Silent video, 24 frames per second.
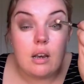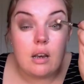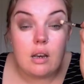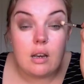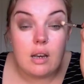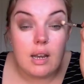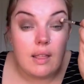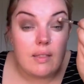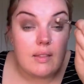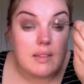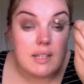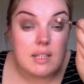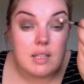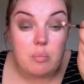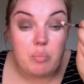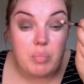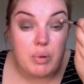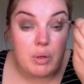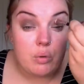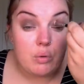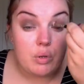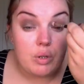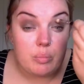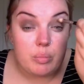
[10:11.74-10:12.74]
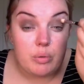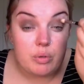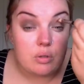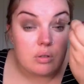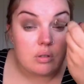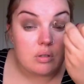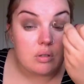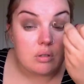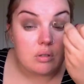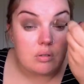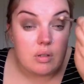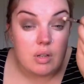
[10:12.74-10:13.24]
Now this is a
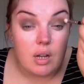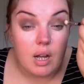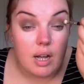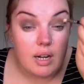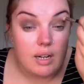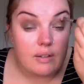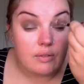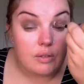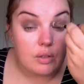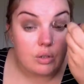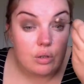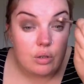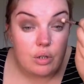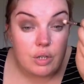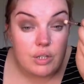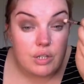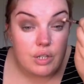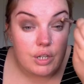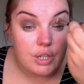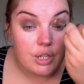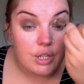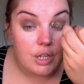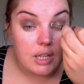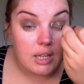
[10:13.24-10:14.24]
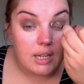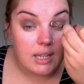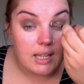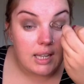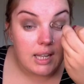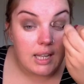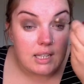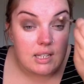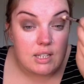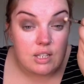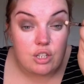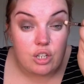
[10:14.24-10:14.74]
buildable kind of look, so you can
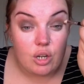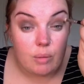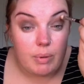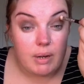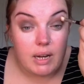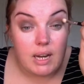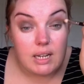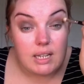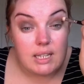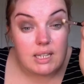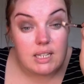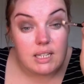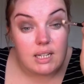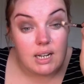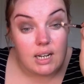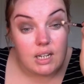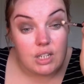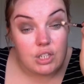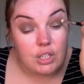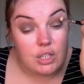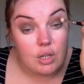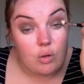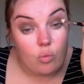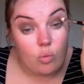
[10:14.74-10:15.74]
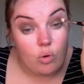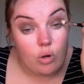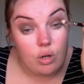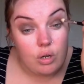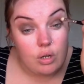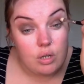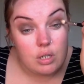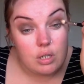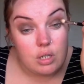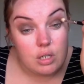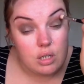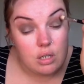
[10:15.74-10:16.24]
again stop at any stage that you
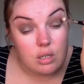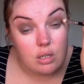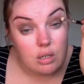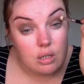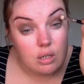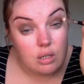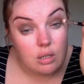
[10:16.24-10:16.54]
want,